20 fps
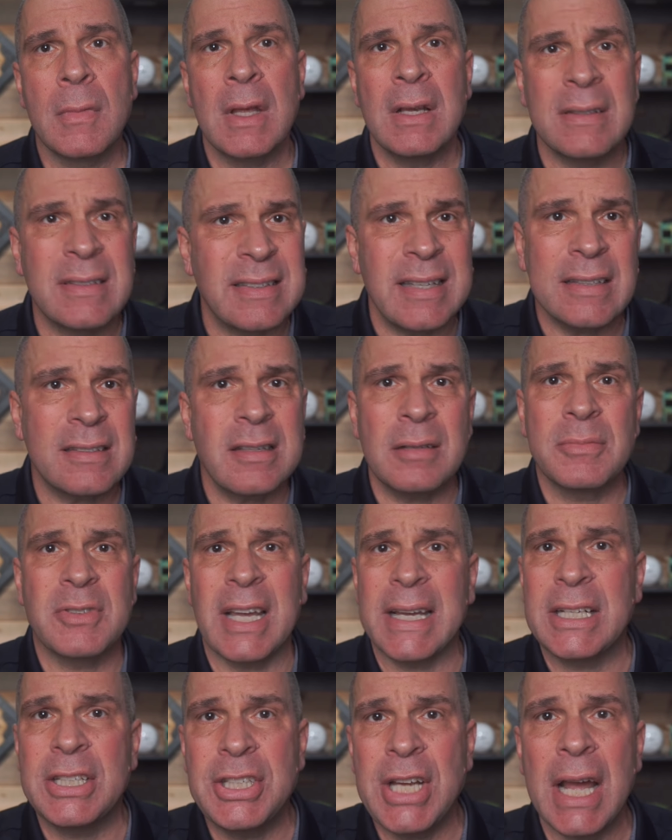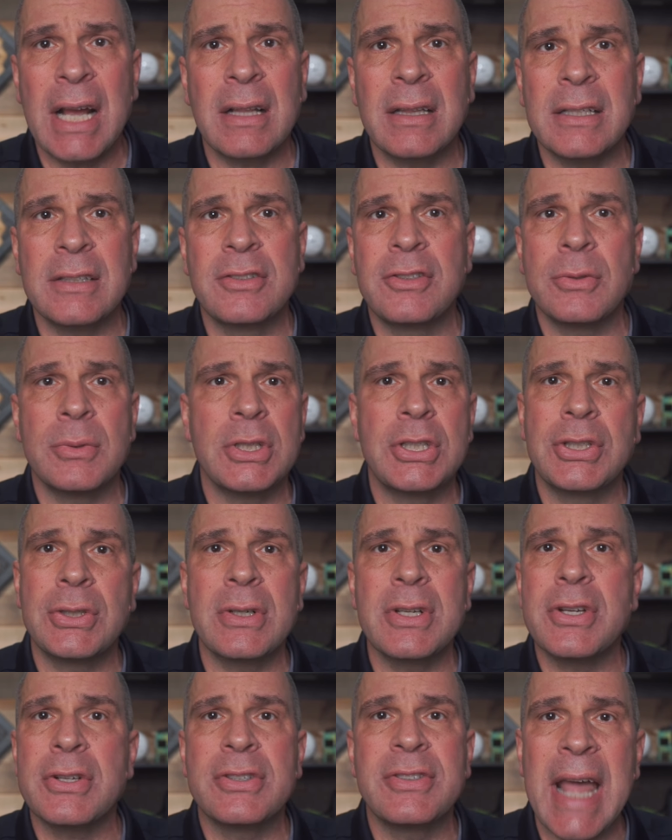Systems like checklists to ensure
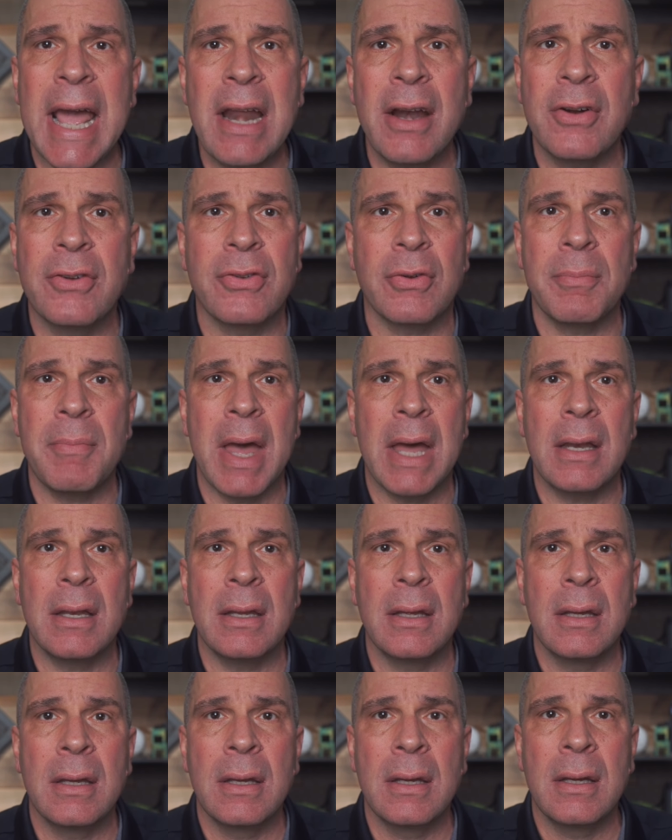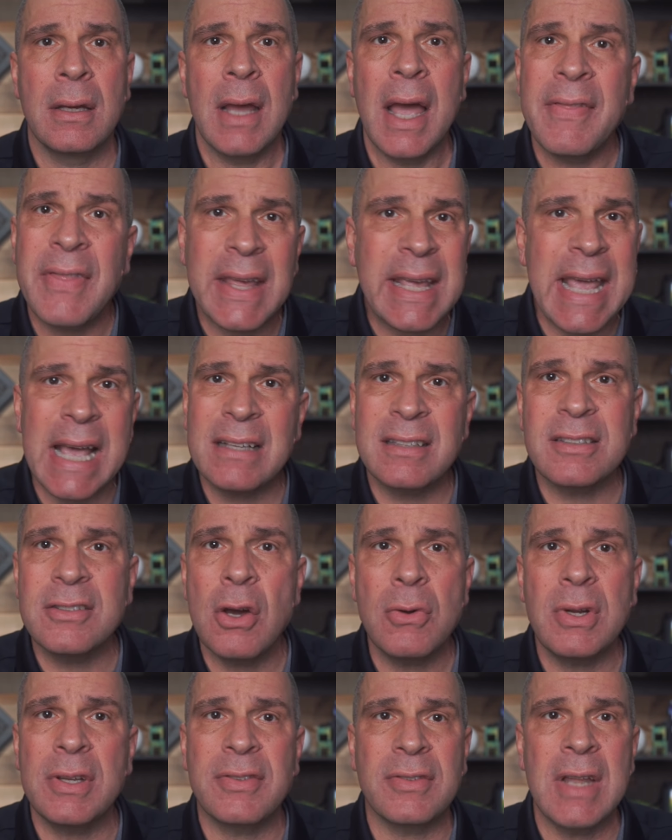your standards are met and the guests
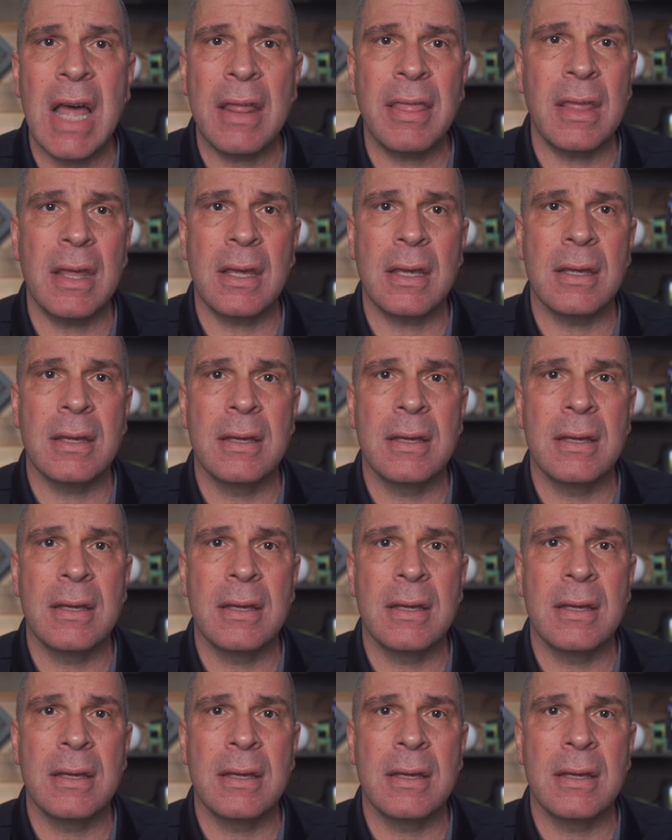notice nothing.